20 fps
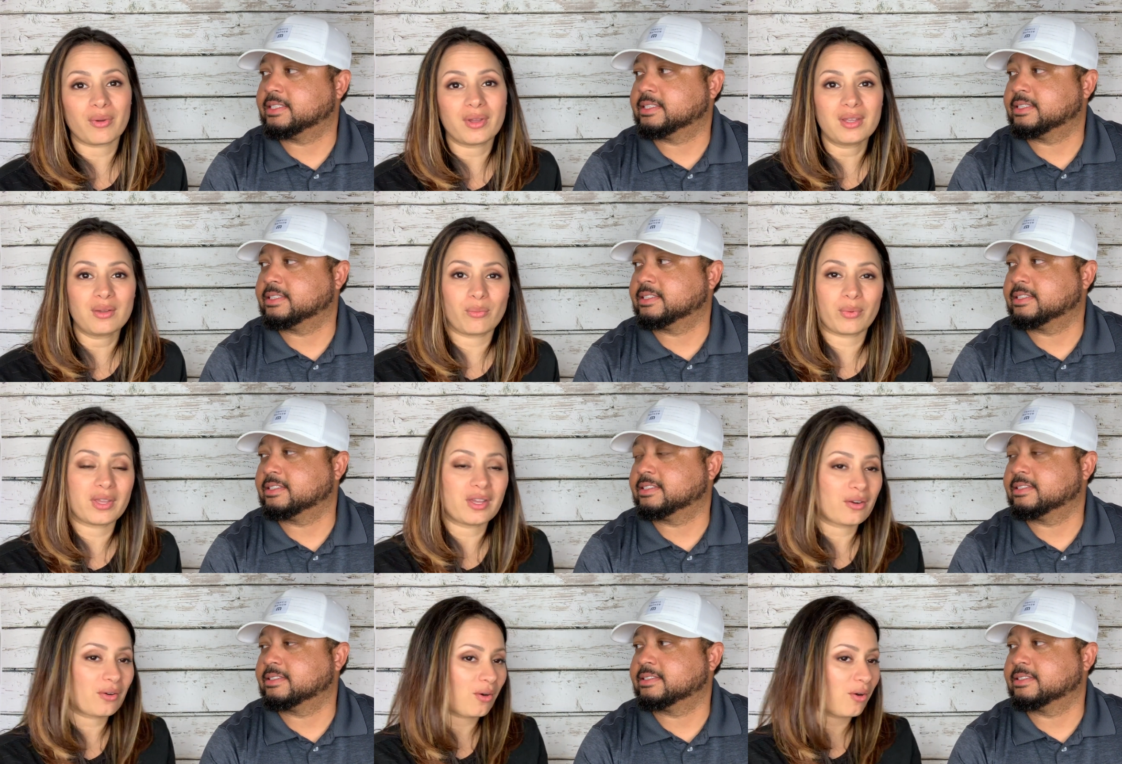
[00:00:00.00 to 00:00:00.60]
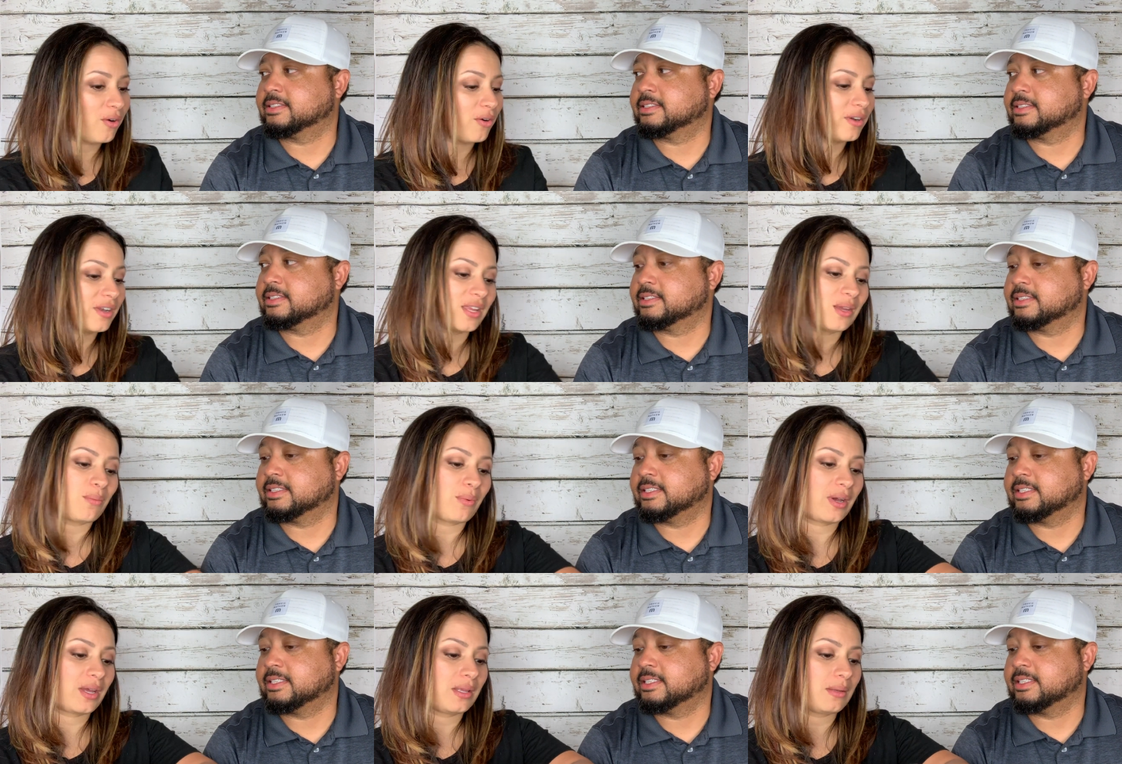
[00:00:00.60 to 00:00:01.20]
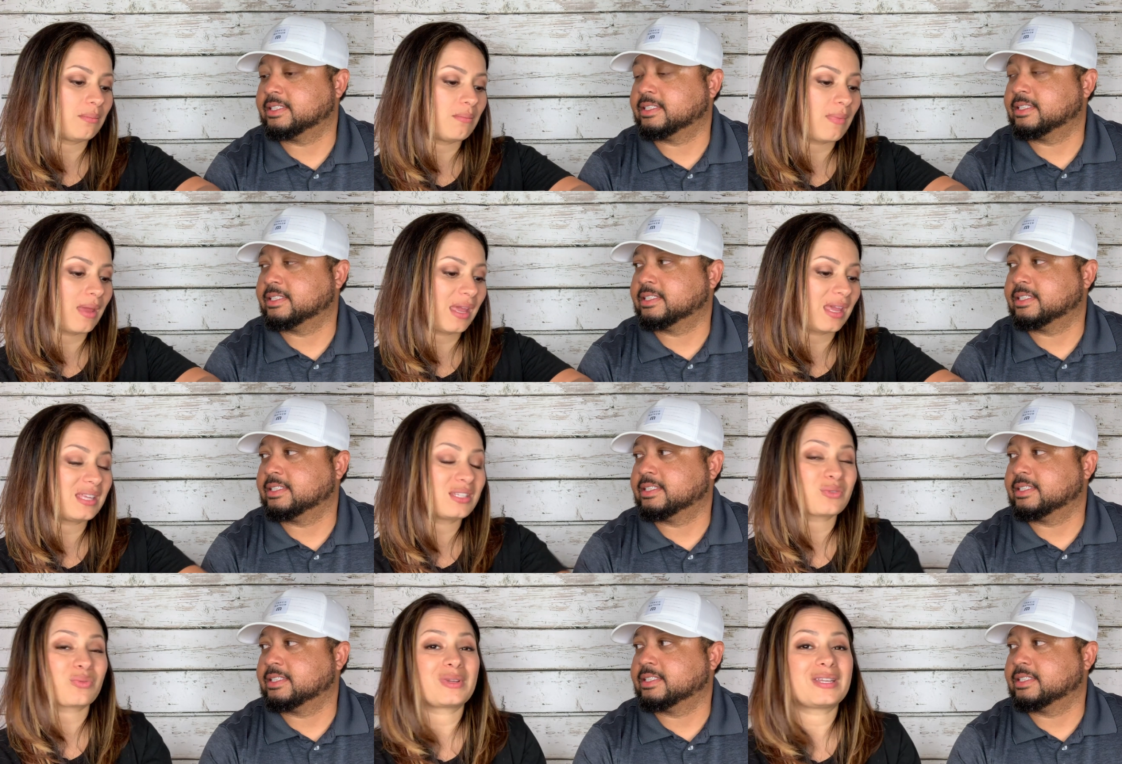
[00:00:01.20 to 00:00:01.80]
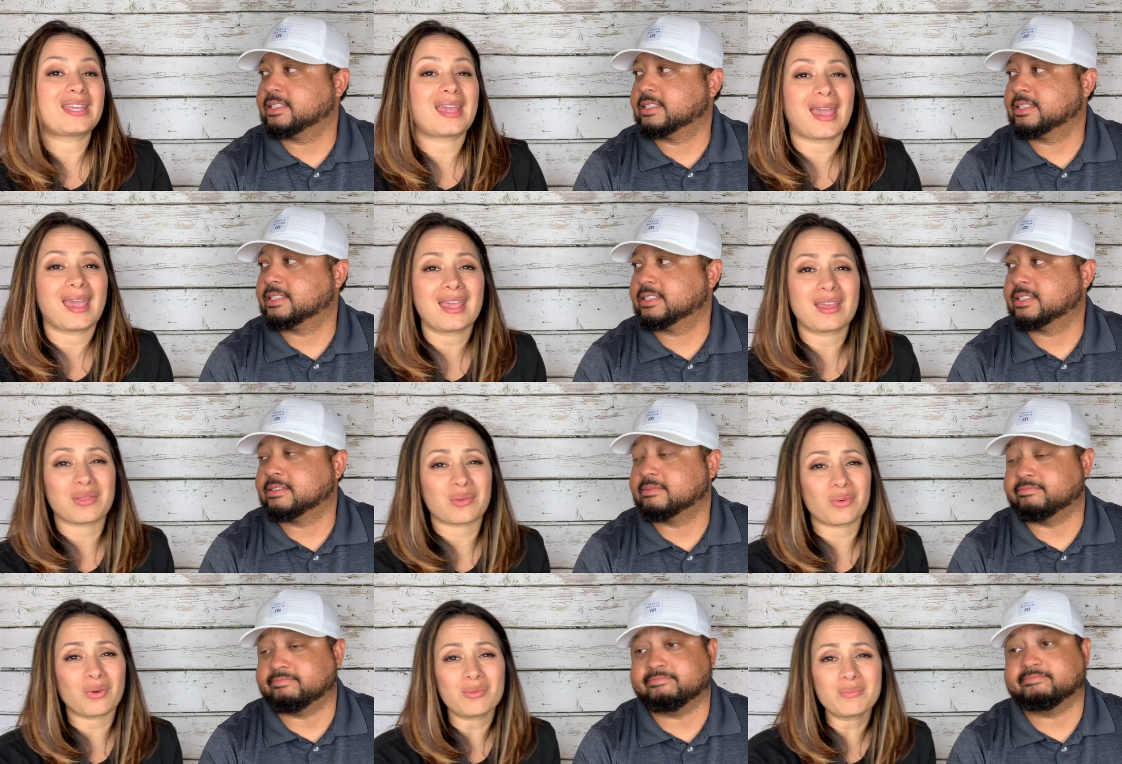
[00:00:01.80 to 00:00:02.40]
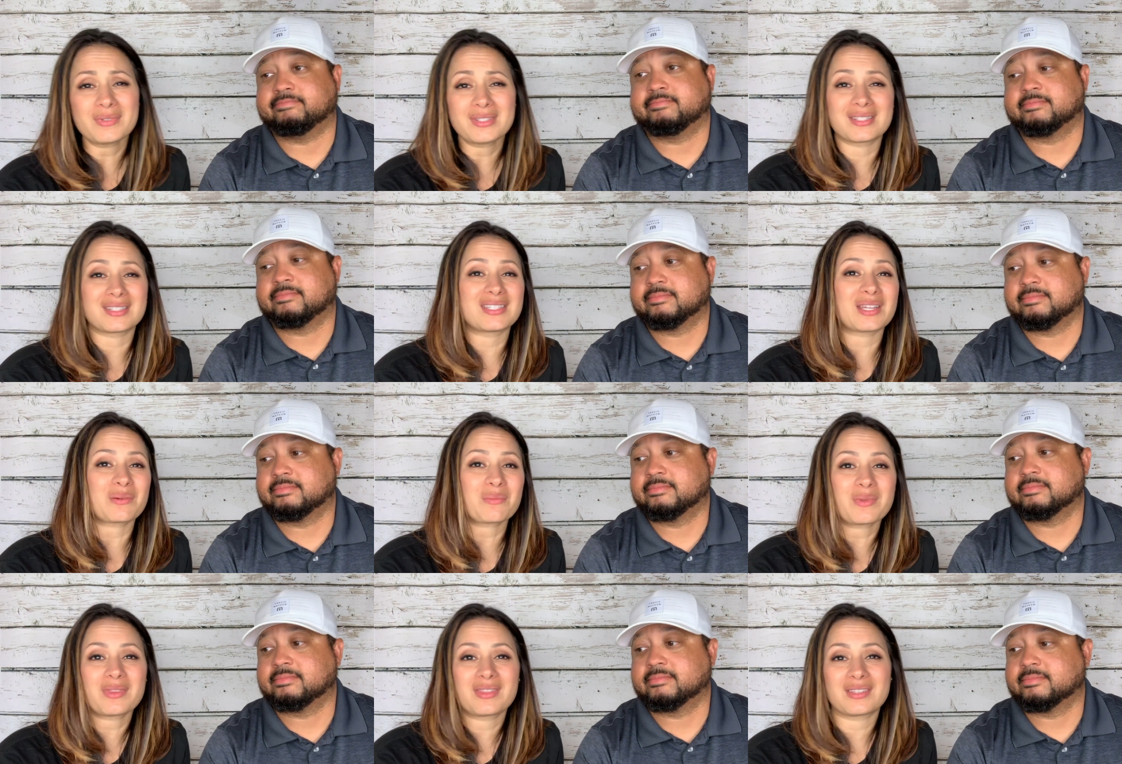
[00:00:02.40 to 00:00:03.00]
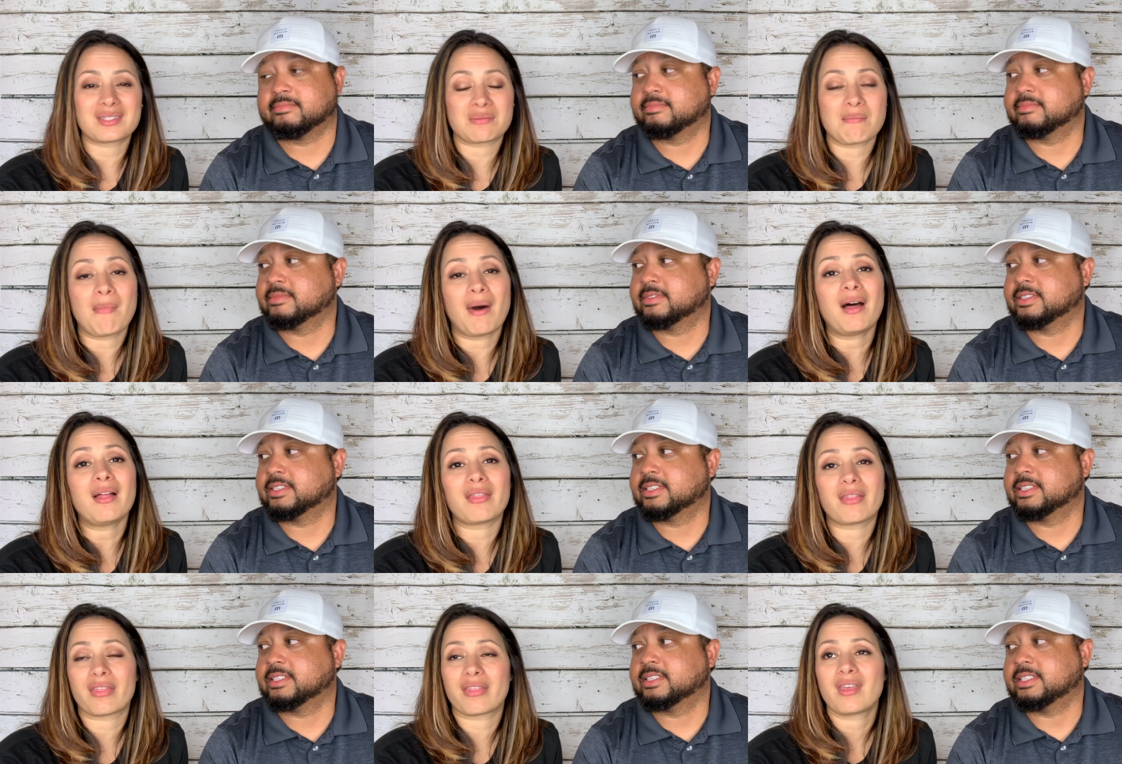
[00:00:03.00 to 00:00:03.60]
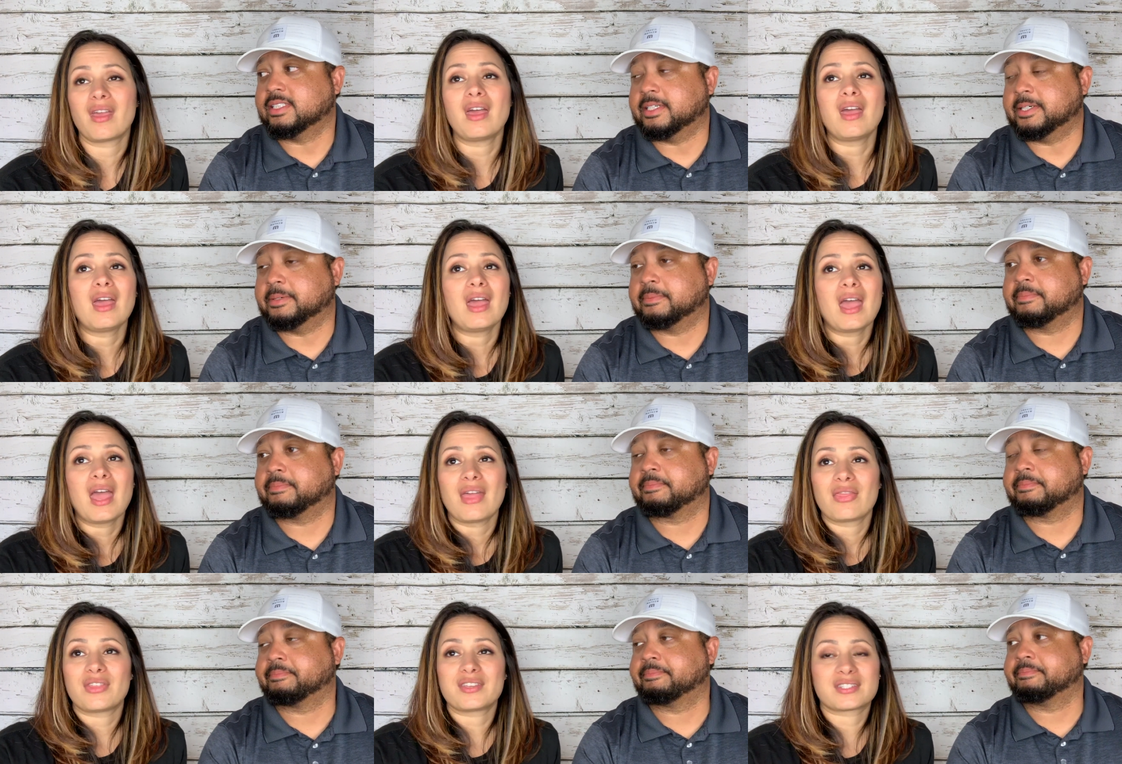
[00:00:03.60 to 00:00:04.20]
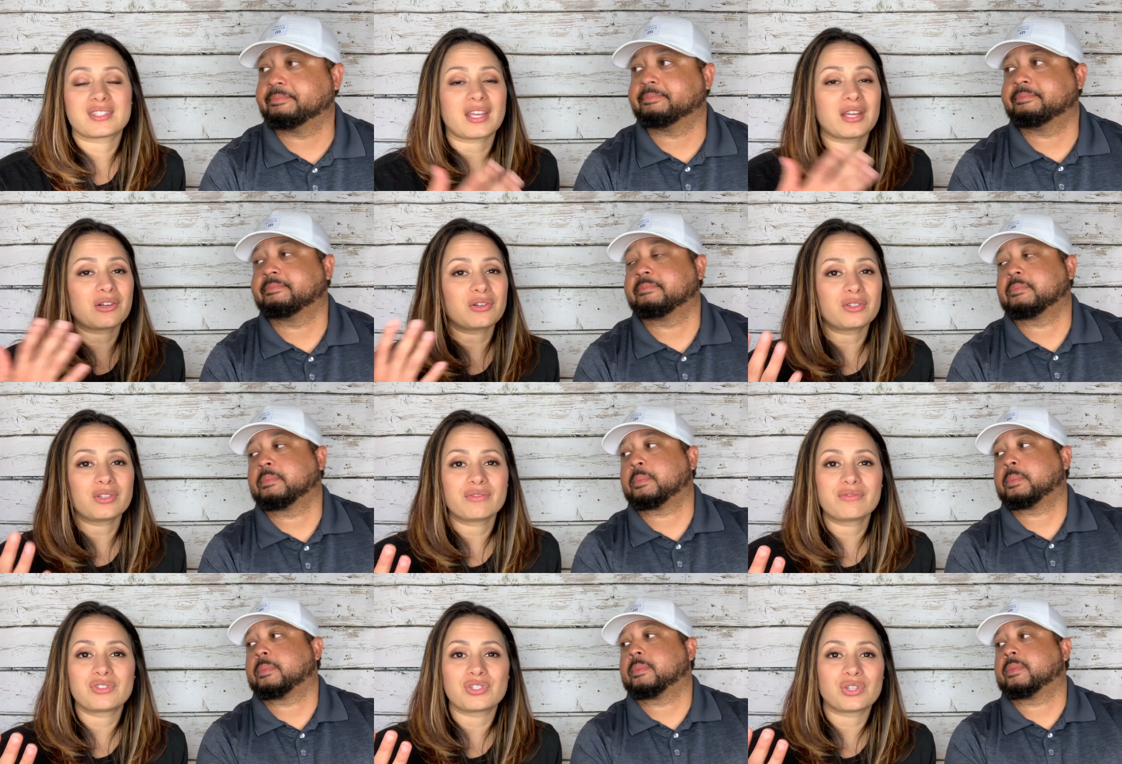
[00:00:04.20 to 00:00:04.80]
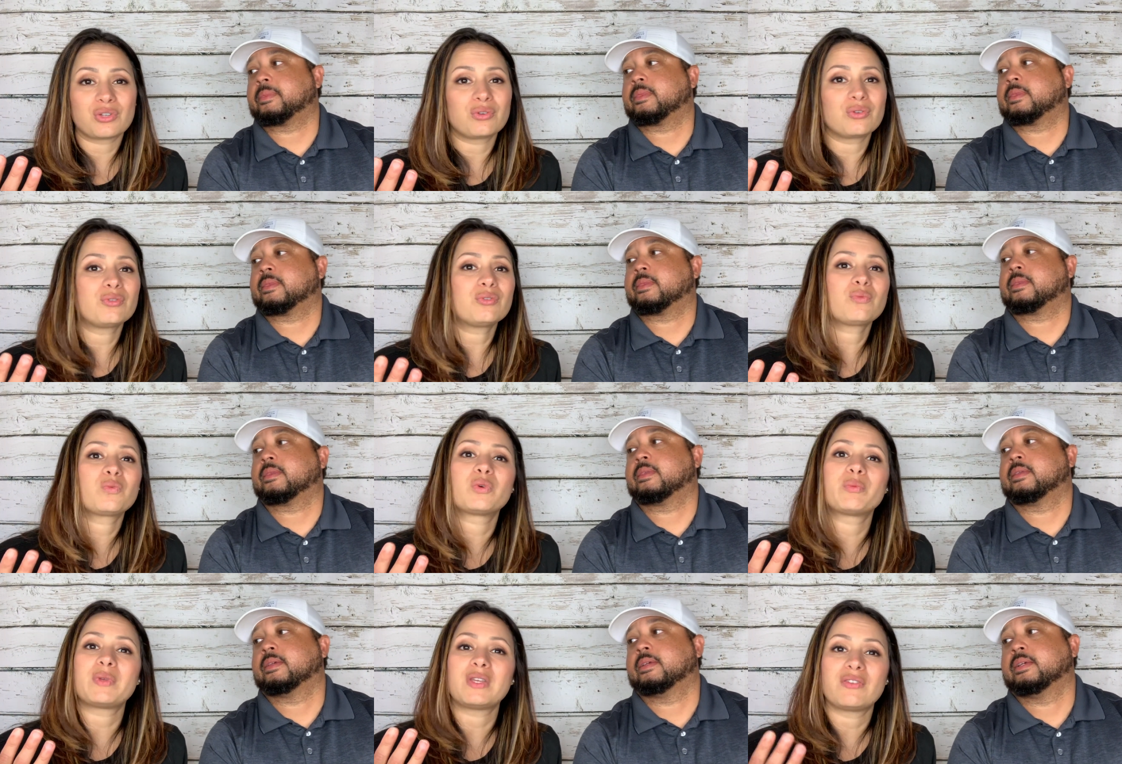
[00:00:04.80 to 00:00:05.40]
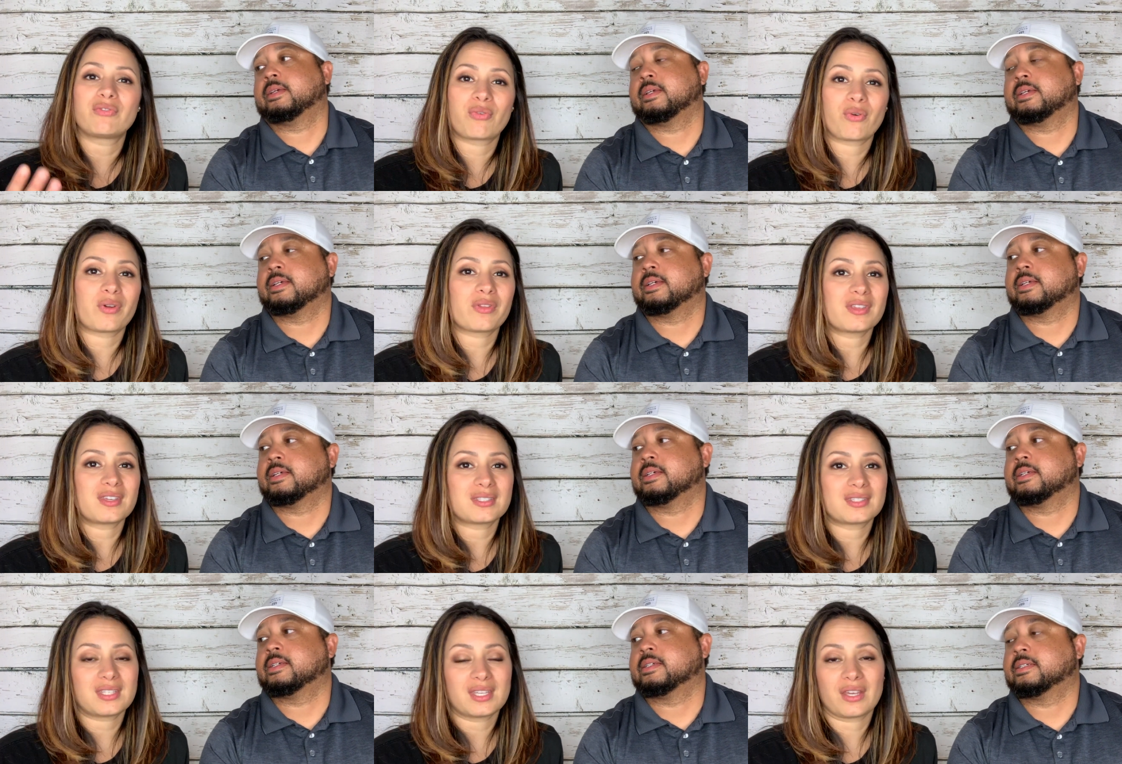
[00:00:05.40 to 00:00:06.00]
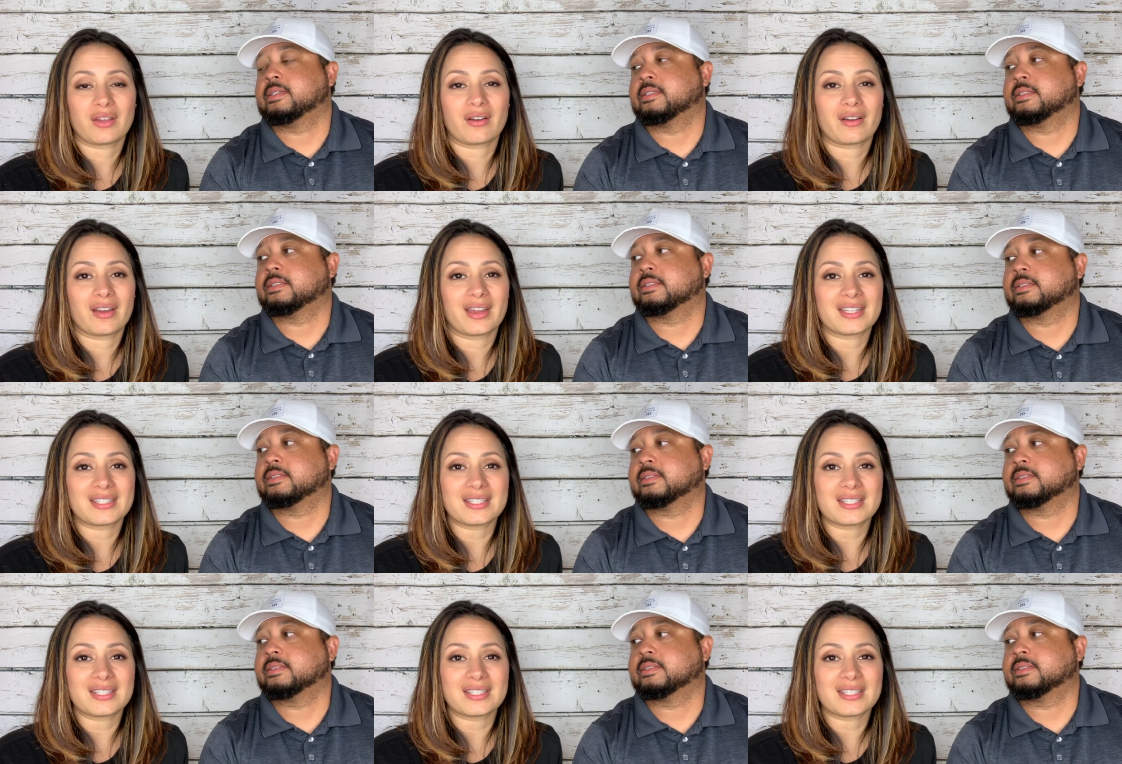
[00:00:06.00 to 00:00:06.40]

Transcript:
Speaker 1: it, we are already what May 28th. We're mm. almost done with this month. Yeah. The cycle of June will be for this ERA